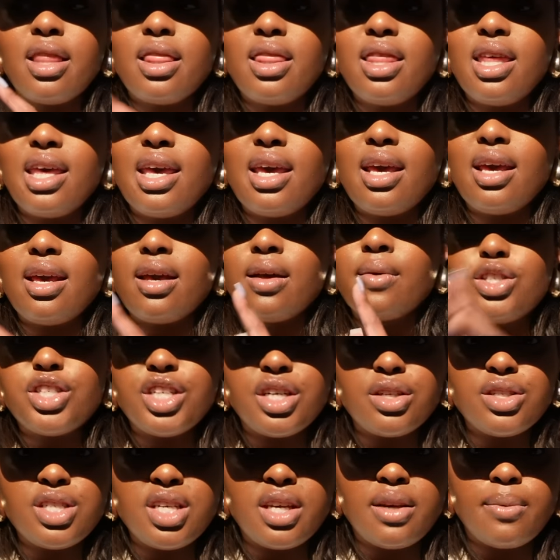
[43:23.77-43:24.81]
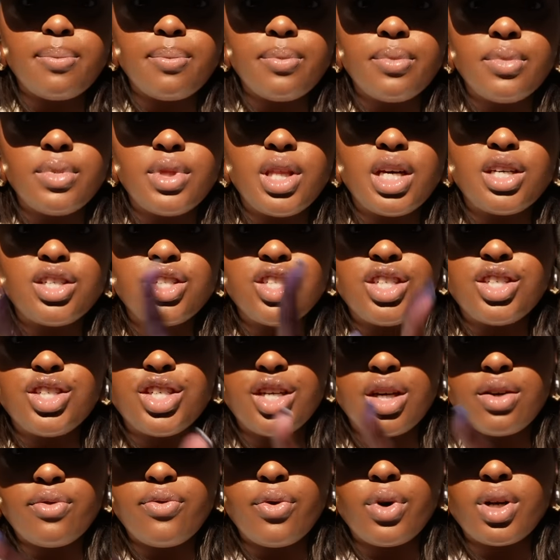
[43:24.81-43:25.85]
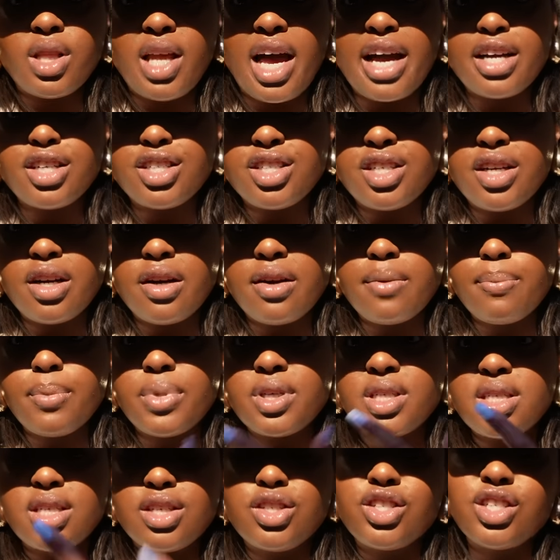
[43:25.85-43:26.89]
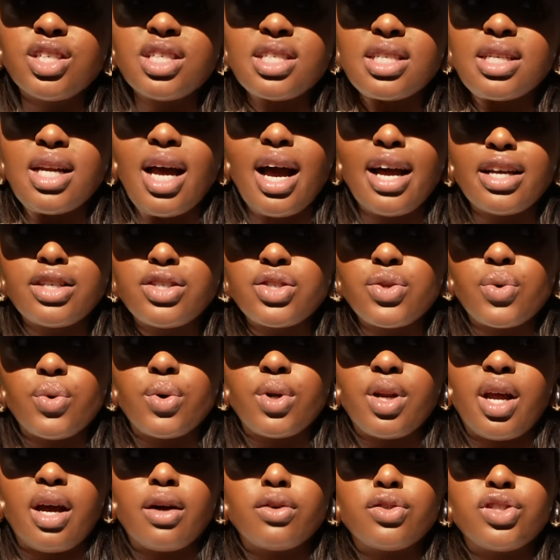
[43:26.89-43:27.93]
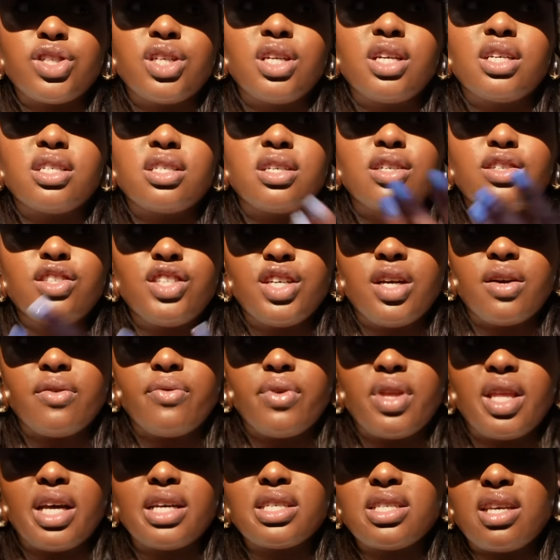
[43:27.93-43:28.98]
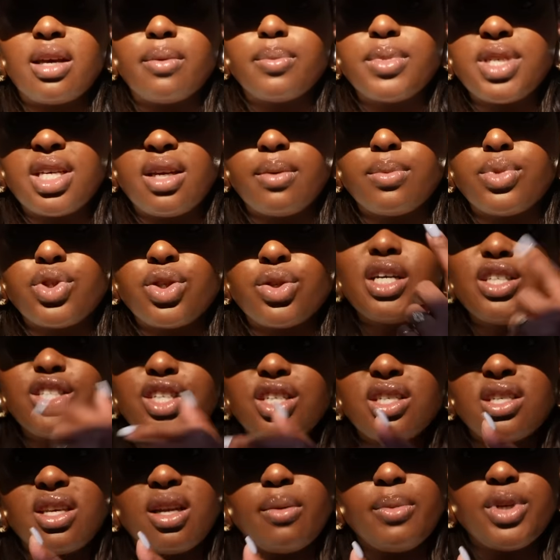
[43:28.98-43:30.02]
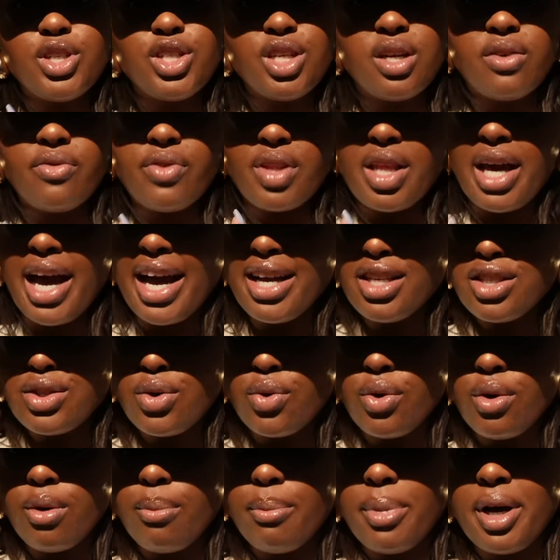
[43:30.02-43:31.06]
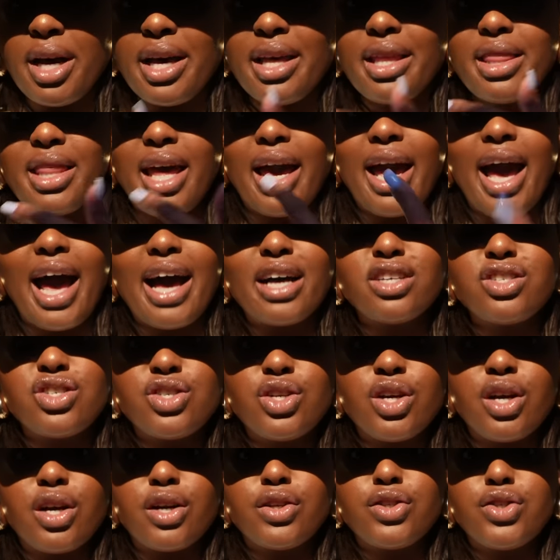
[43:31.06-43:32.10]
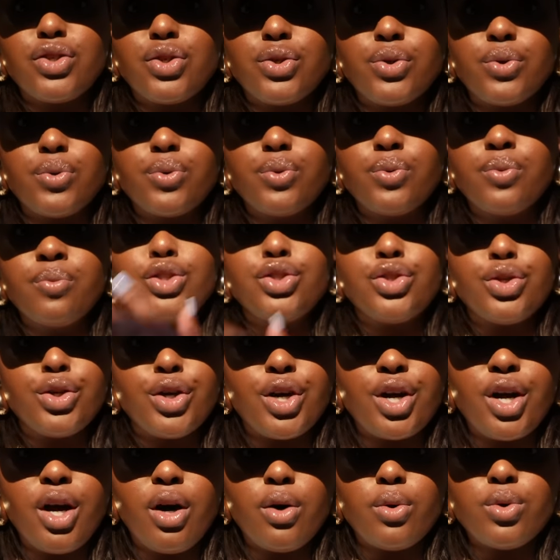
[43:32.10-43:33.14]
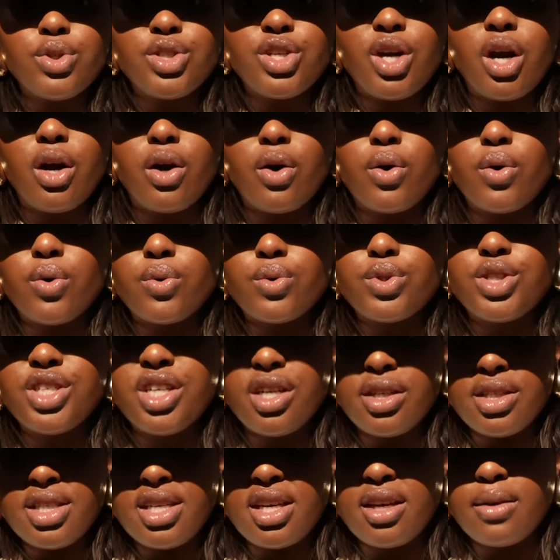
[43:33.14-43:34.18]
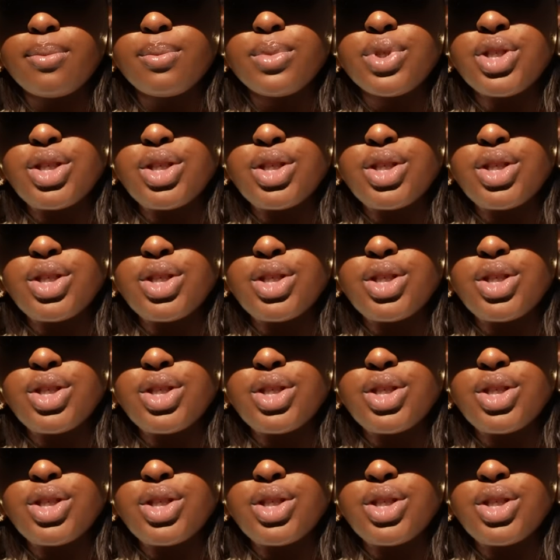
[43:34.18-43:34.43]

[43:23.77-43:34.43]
the cheer team that she cheered for last year, but since she's in high school now, she doesn't cheer for that same team. So she's gonna be cheering for the high school, but they asked her to junior coach her old cheer team.